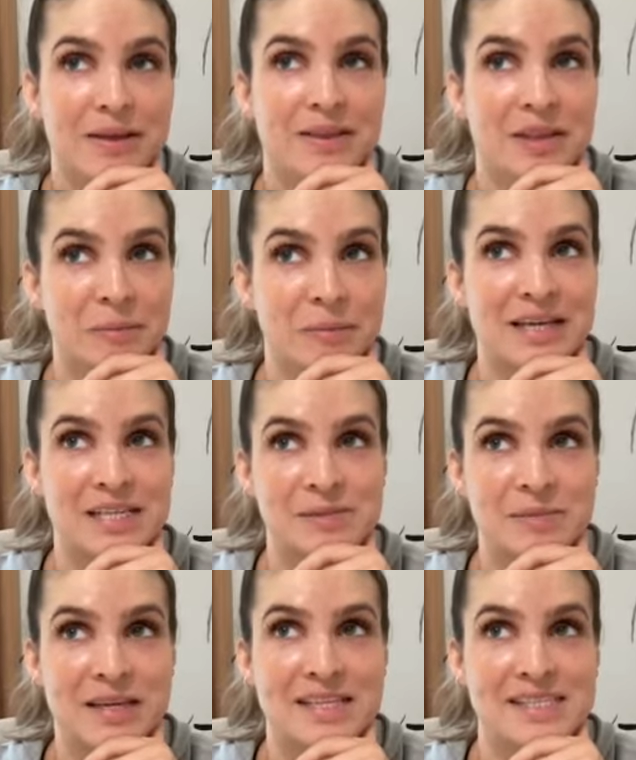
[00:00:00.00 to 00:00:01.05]
the biggest
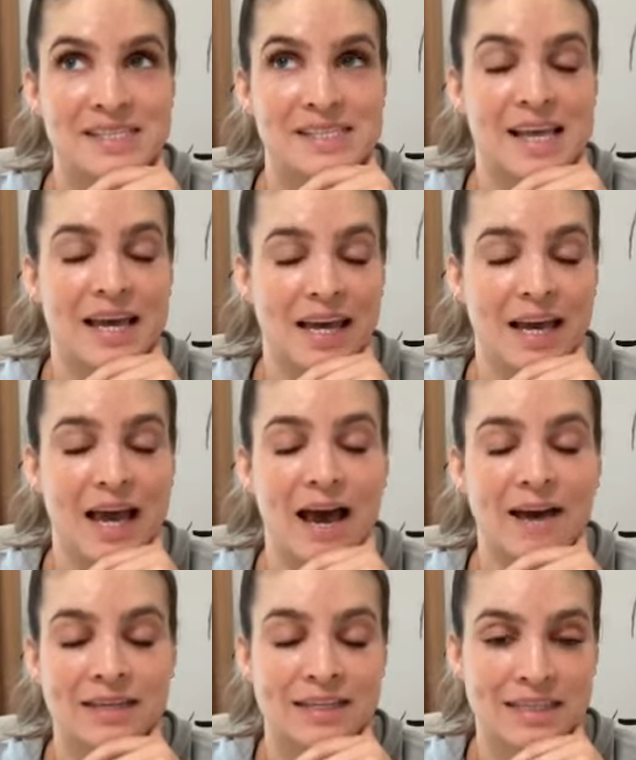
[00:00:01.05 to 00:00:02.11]
piece is like
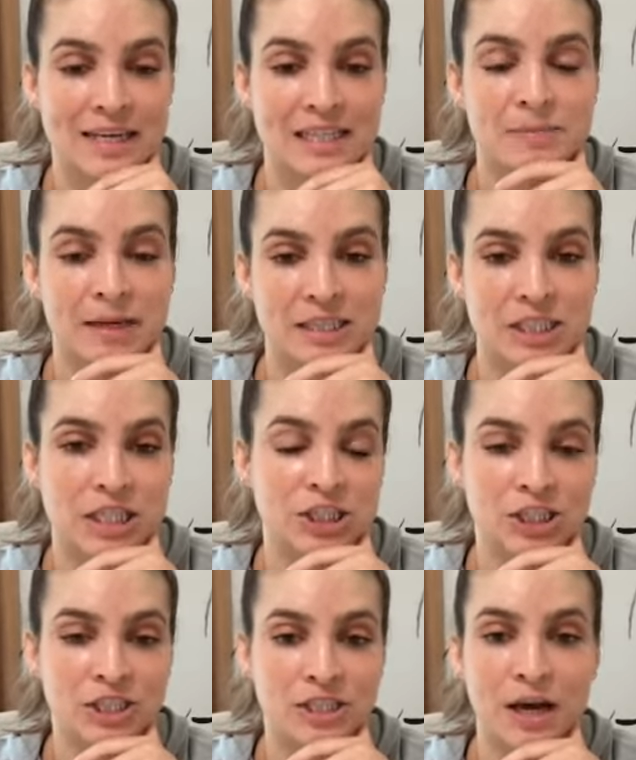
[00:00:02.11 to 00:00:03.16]
having an
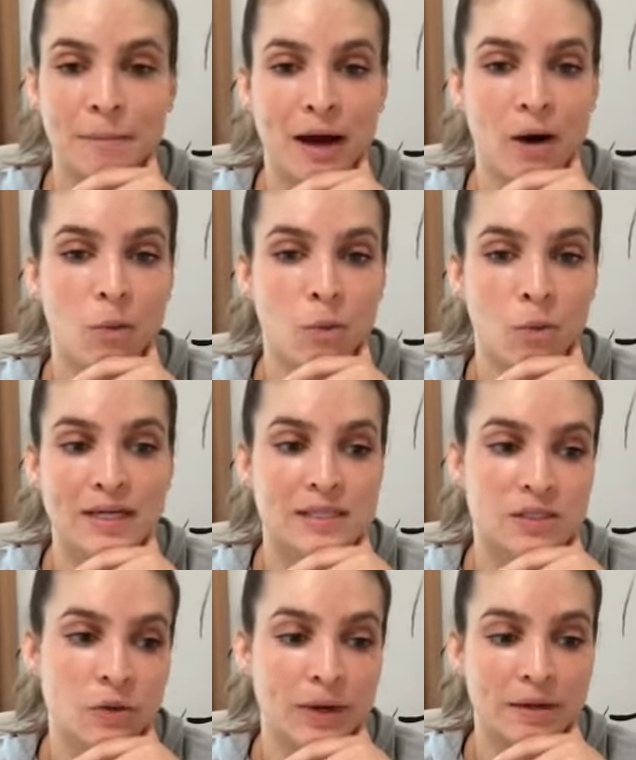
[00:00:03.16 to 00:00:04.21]
expectation about what
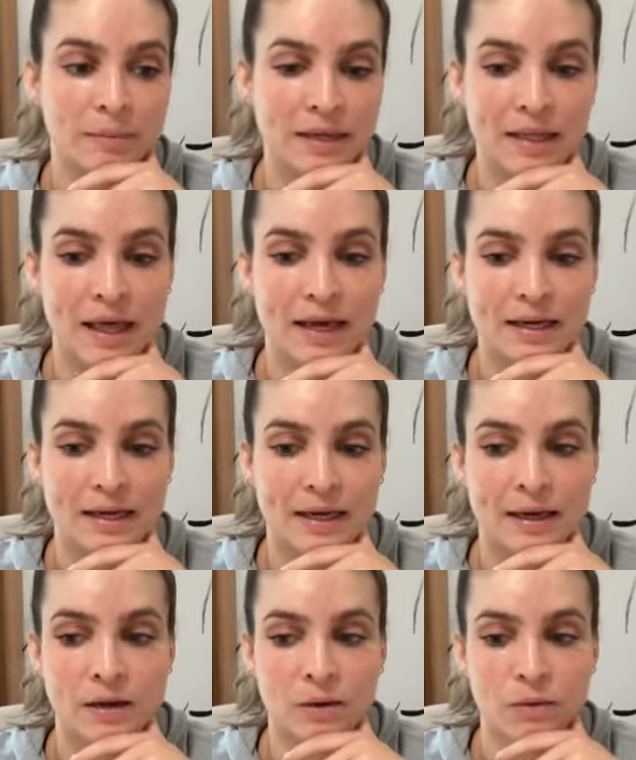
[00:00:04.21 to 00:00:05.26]
it's going to be like
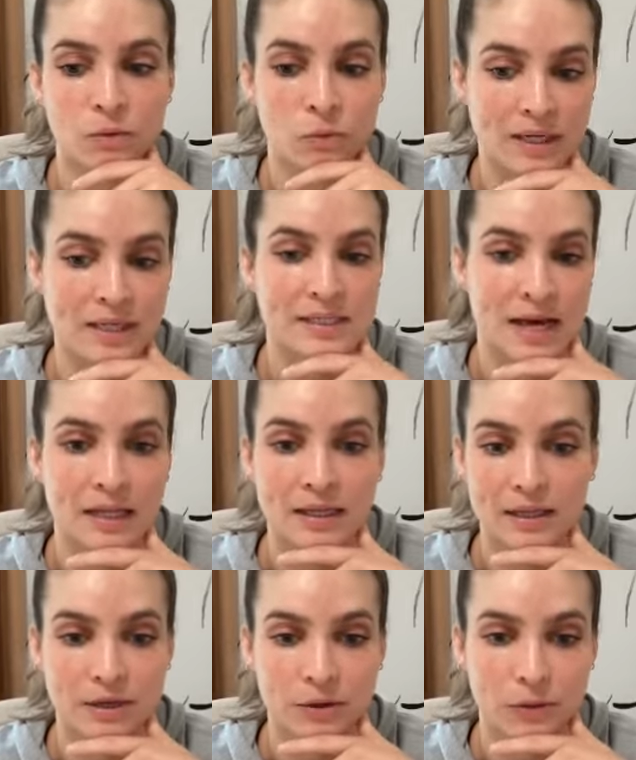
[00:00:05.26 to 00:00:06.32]
and what
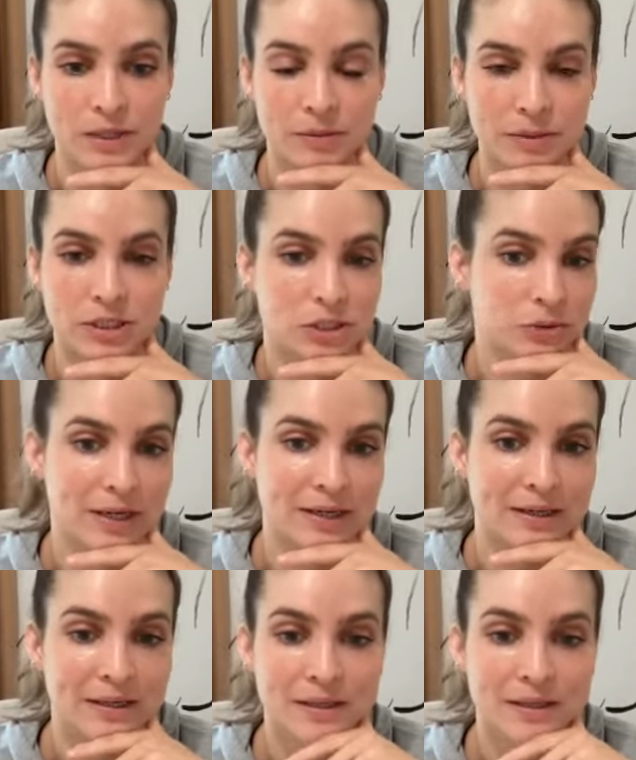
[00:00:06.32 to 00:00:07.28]
exactly they're going to be doing.